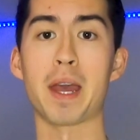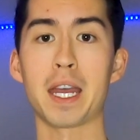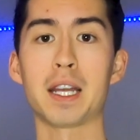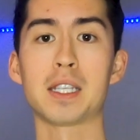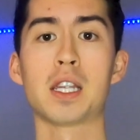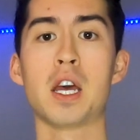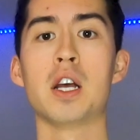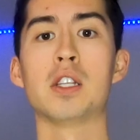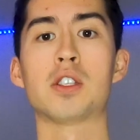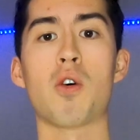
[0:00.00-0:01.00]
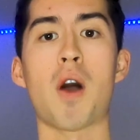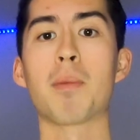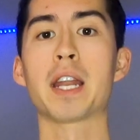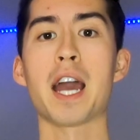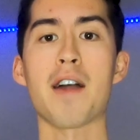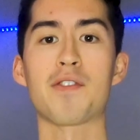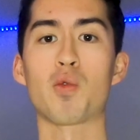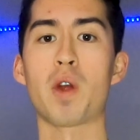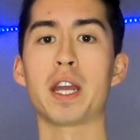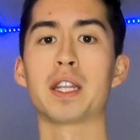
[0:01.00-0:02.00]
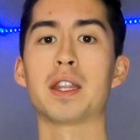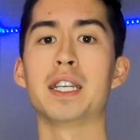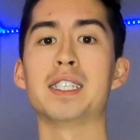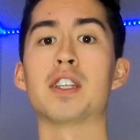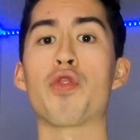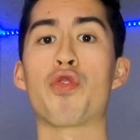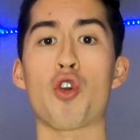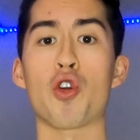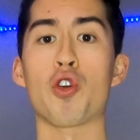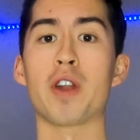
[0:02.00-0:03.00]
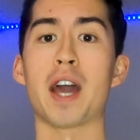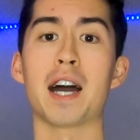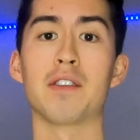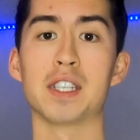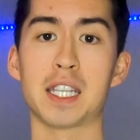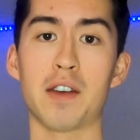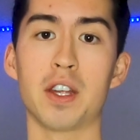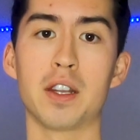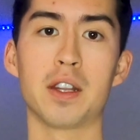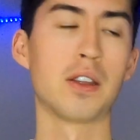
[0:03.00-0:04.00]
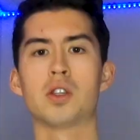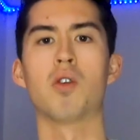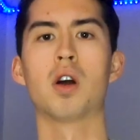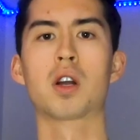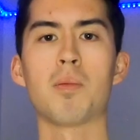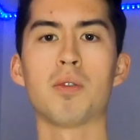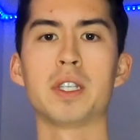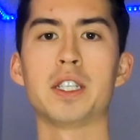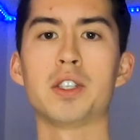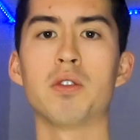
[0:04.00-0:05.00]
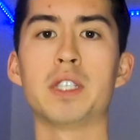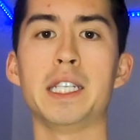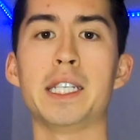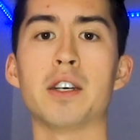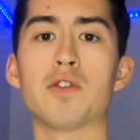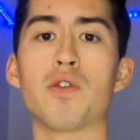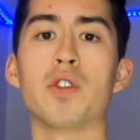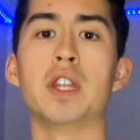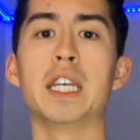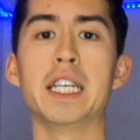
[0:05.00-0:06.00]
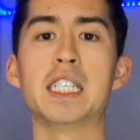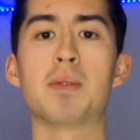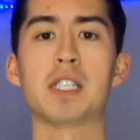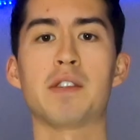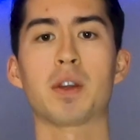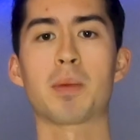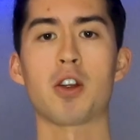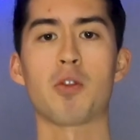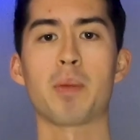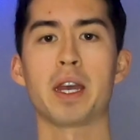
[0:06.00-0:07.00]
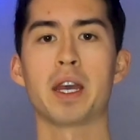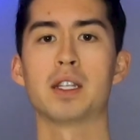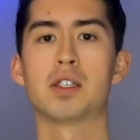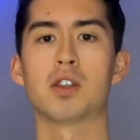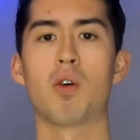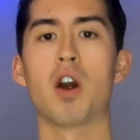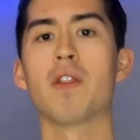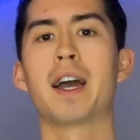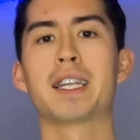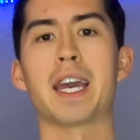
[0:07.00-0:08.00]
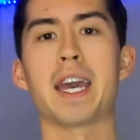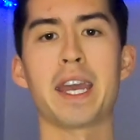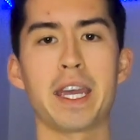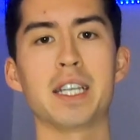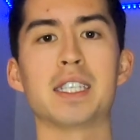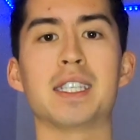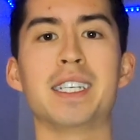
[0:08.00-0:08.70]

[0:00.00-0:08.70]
of pants, so I'm gonna have to rank these 3rd out of the 7. So a couple additional details for these specific pair of pants. So unlike the Hanes,